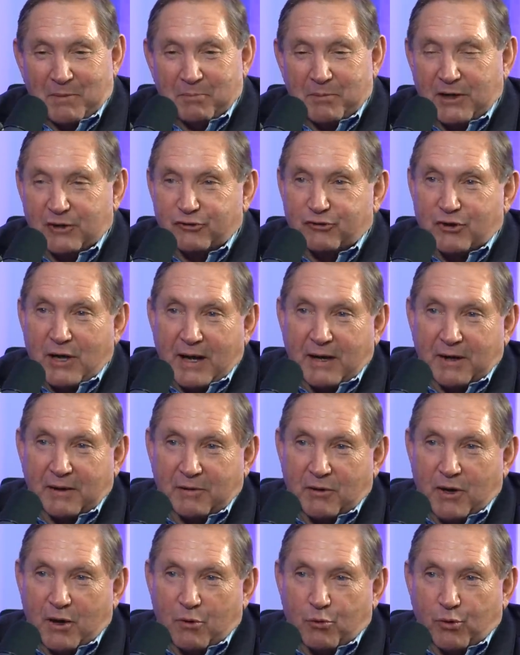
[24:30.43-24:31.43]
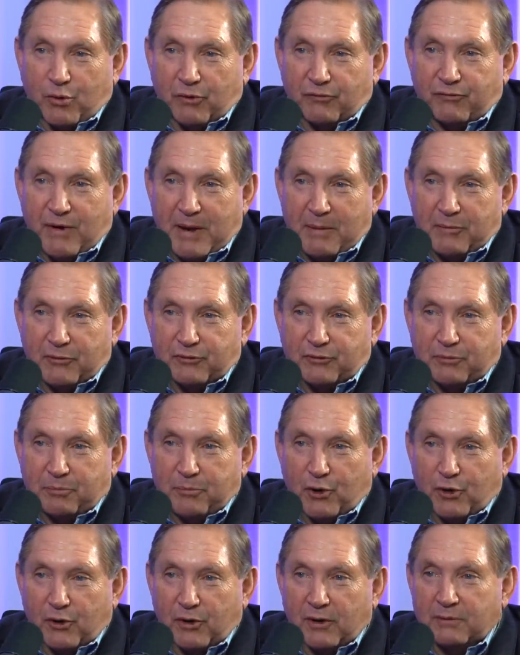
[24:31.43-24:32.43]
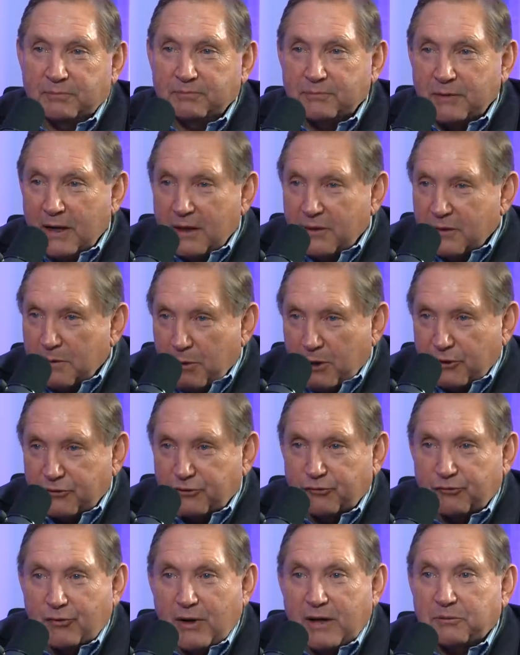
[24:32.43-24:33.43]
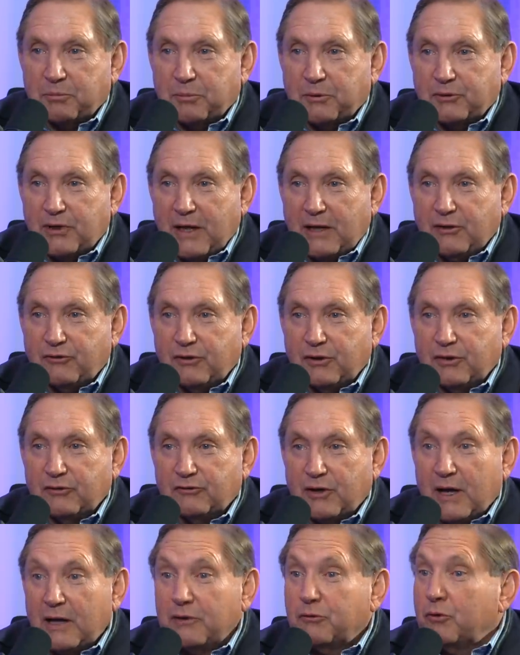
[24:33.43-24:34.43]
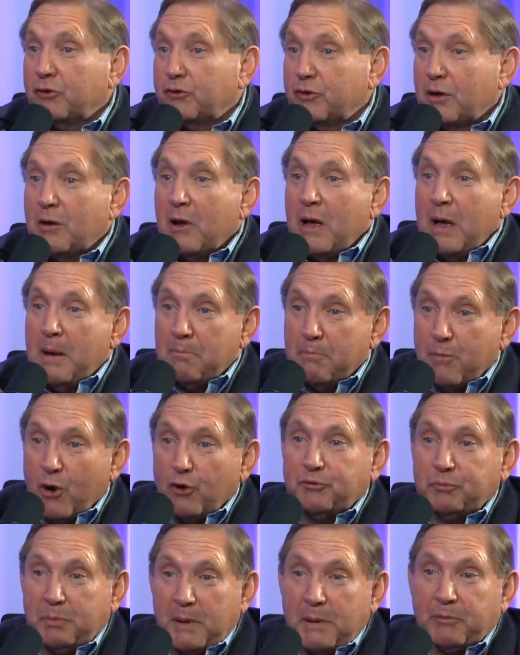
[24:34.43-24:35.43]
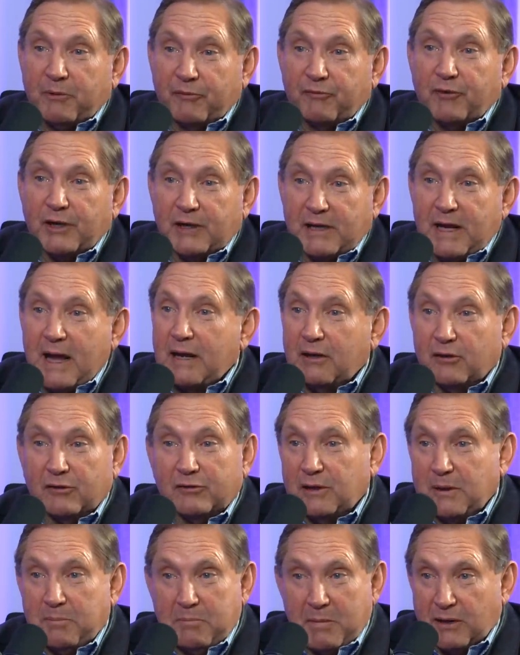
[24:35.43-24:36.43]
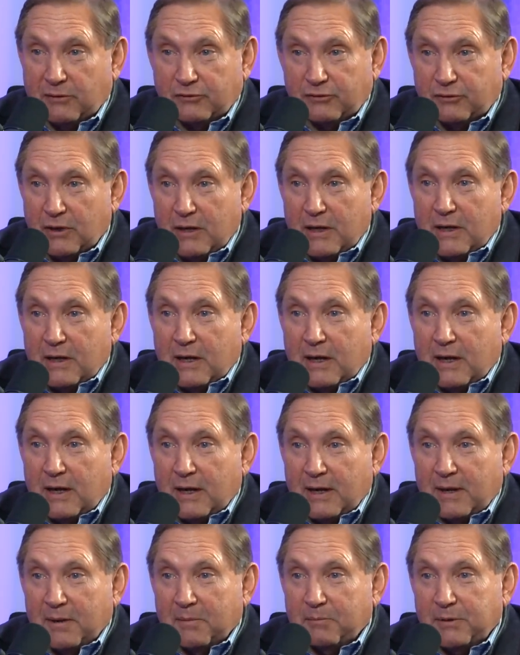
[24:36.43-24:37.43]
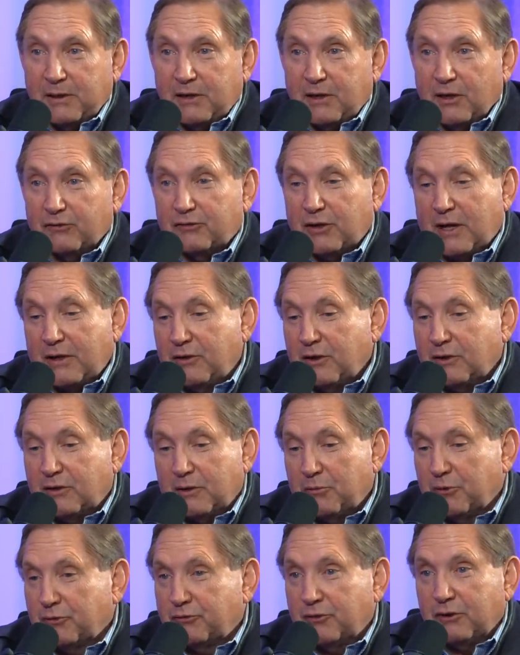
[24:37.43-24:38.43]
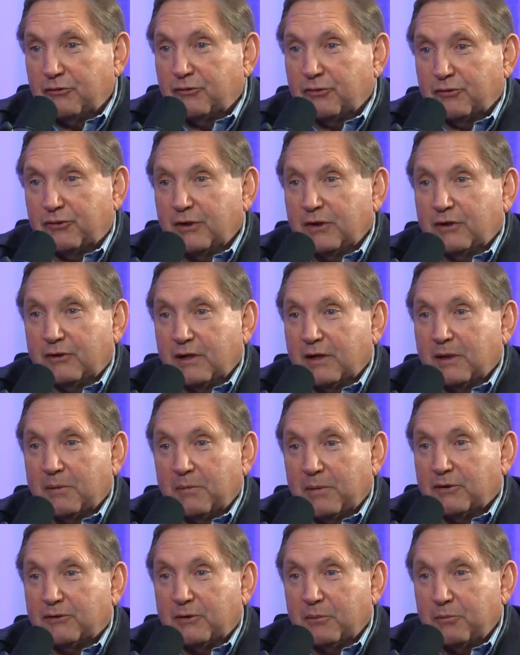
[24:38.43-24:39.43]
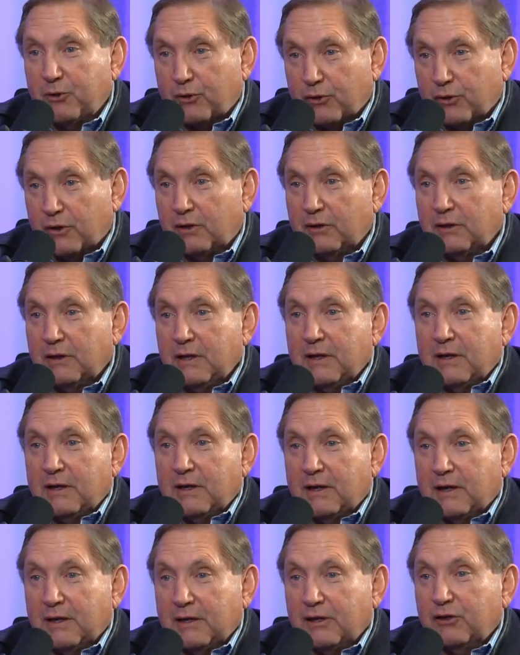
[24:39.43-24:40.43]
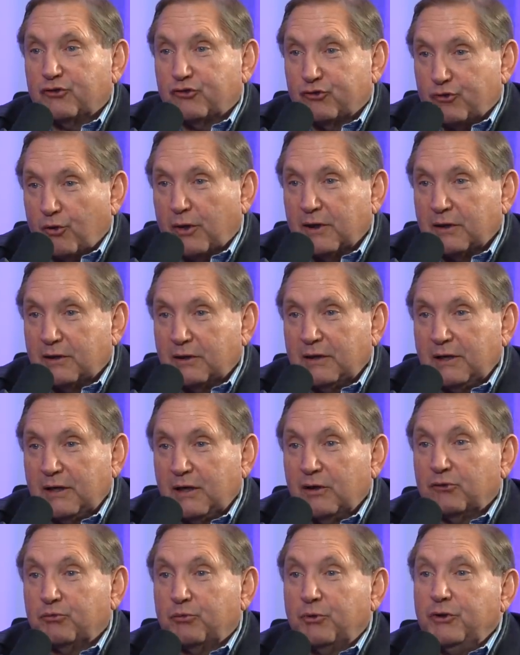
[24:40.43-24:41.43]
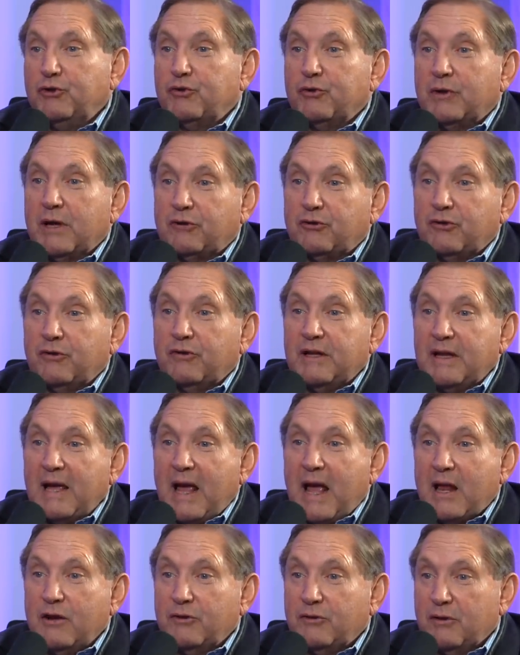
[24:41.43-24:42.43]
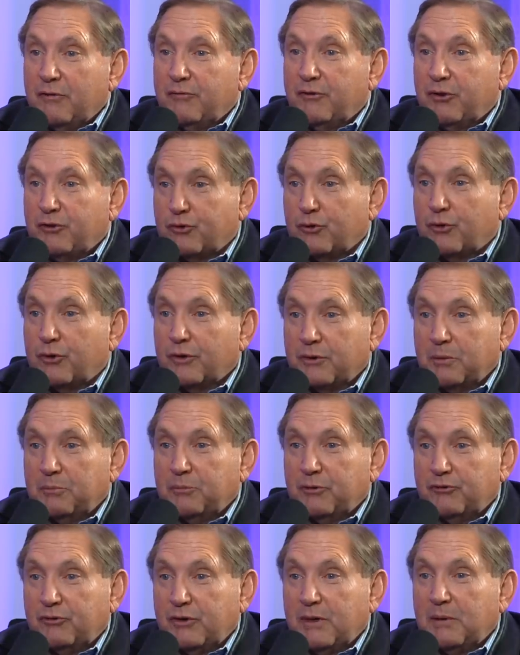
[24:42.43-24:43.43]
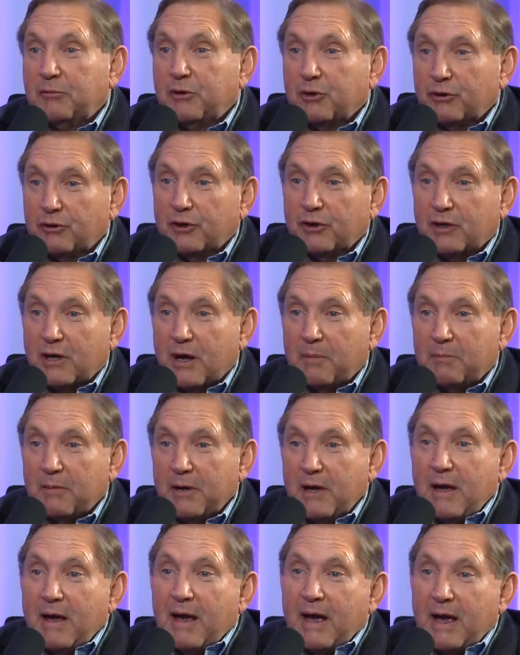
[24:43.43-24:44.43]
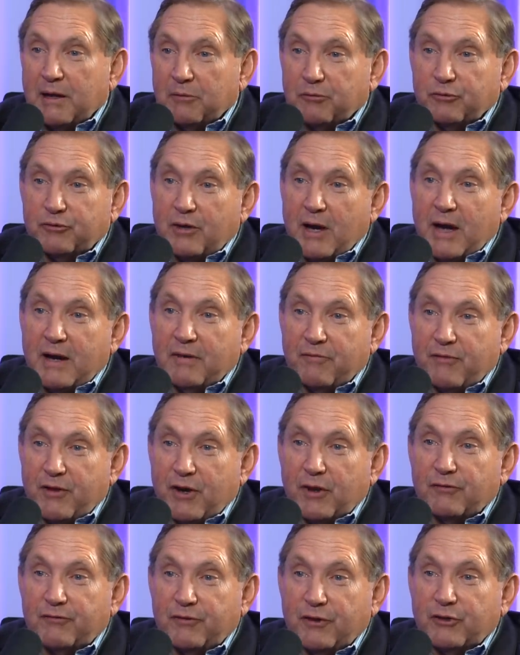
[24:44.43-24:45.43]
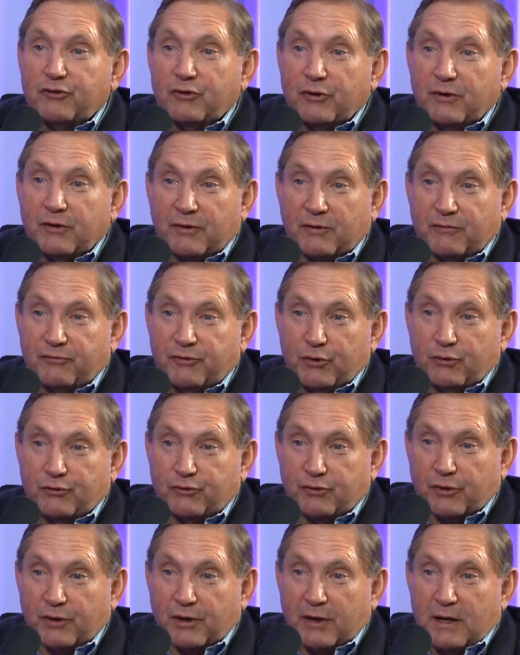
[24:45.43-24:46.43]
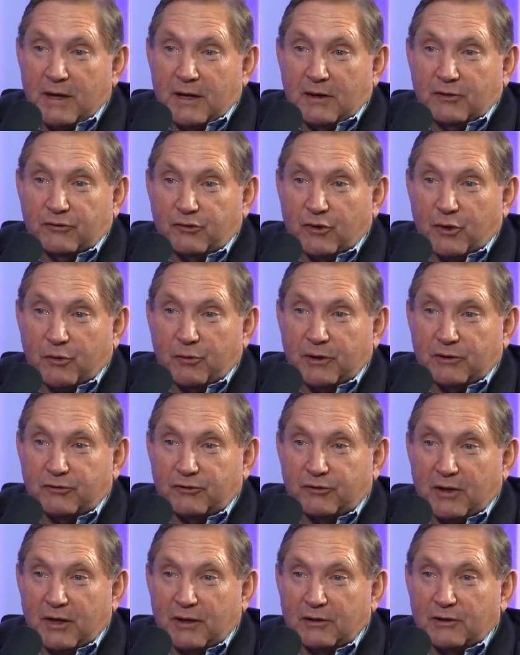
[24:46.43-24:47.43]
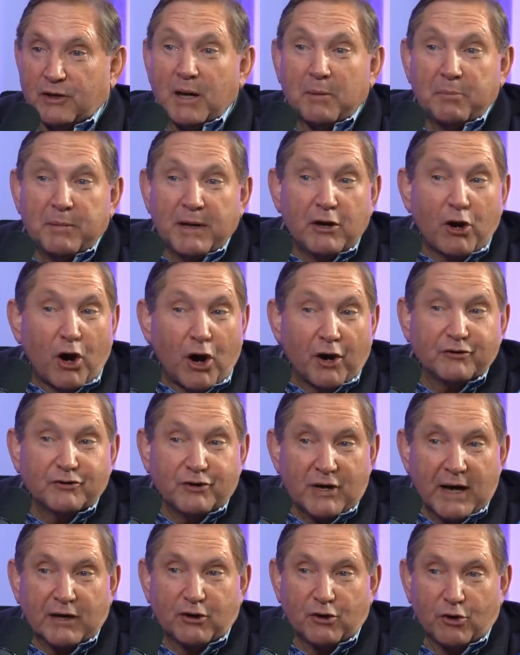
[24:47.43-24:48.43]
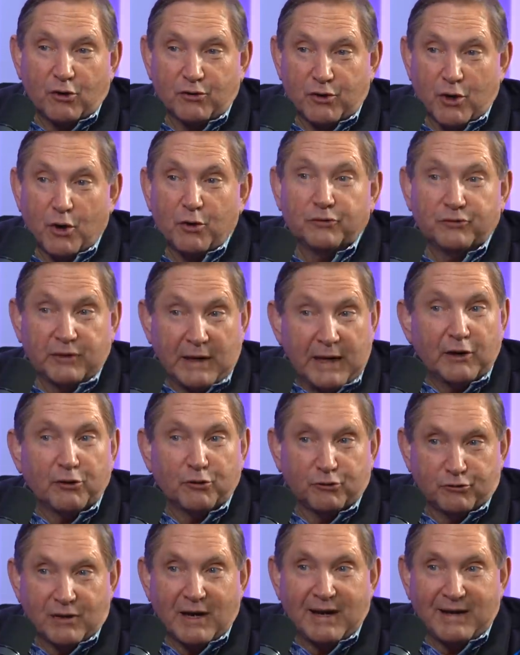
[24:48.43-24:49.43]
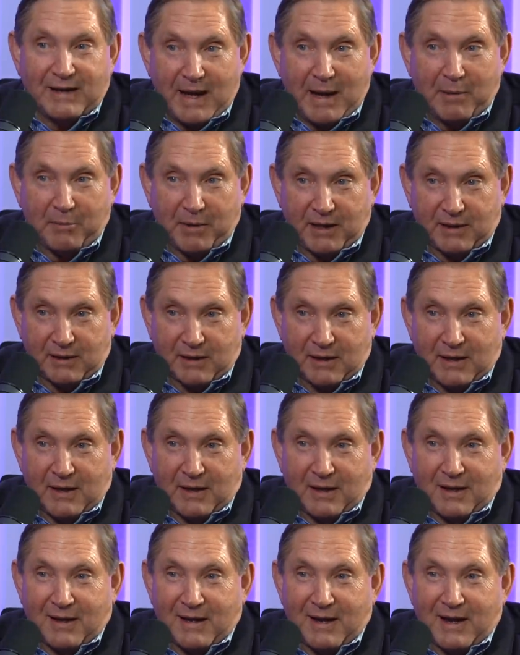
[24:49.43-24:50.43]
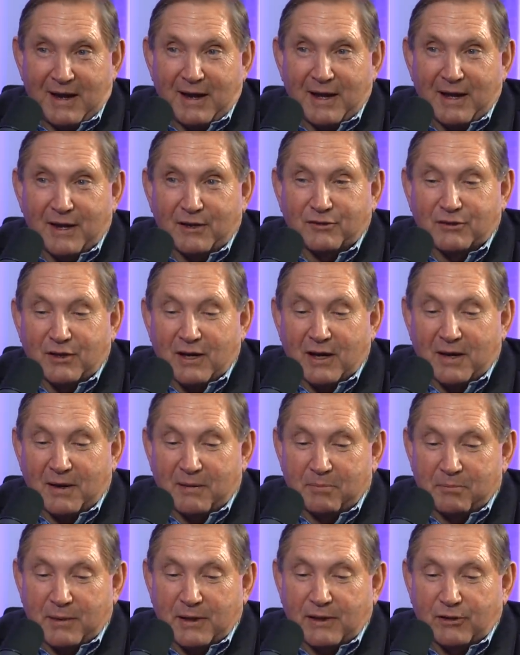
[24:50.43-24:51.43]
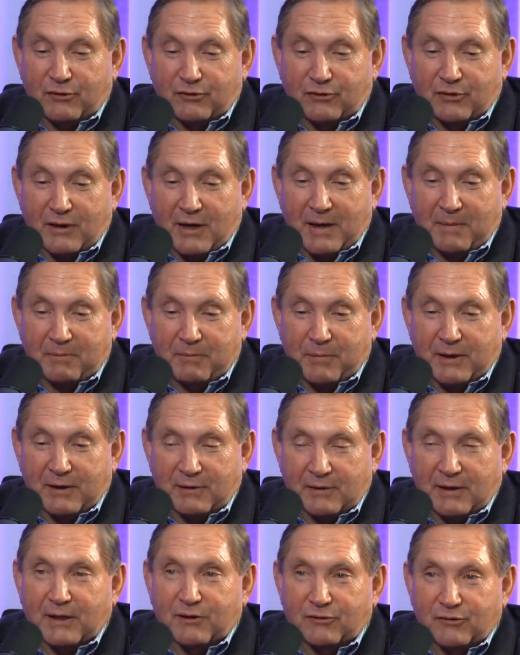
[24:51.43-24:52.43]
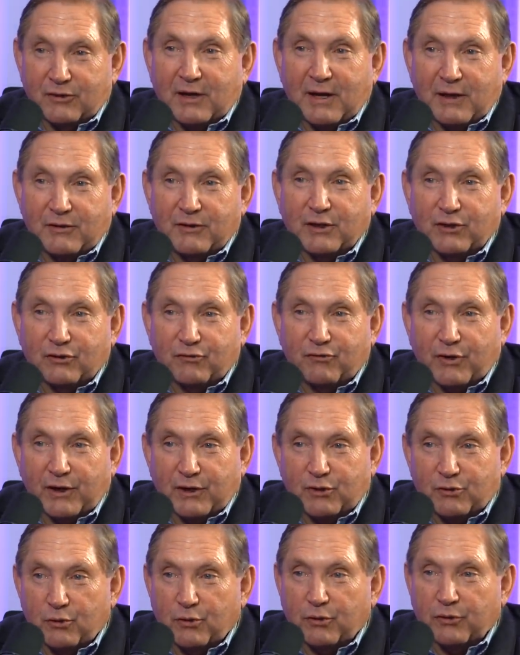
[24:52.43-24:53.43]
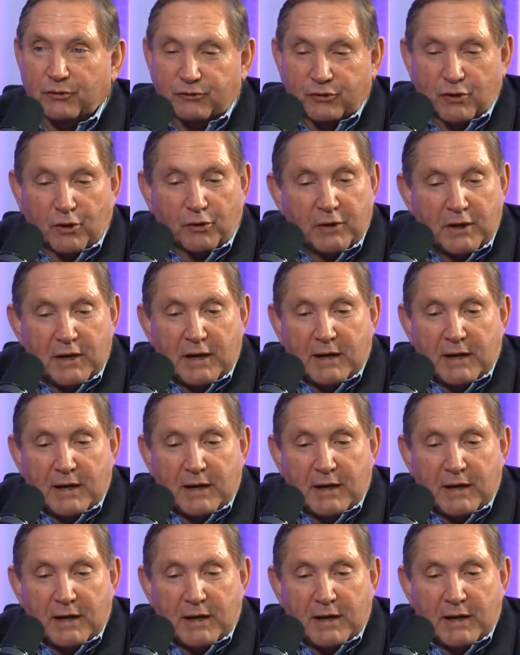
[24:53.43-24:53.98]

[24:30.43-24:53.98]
but it's got a world famous mural, the March of Transportation inside, that most people very candidly miss, because I think the most interesting thing about the mural historically is when you get to the end of the tour of the museum, you look up, and it was kind of their vision of the future. So it's a little bit Art Deco goes aerodynamic. Oh wow! And but like I said, I think it's very cool. So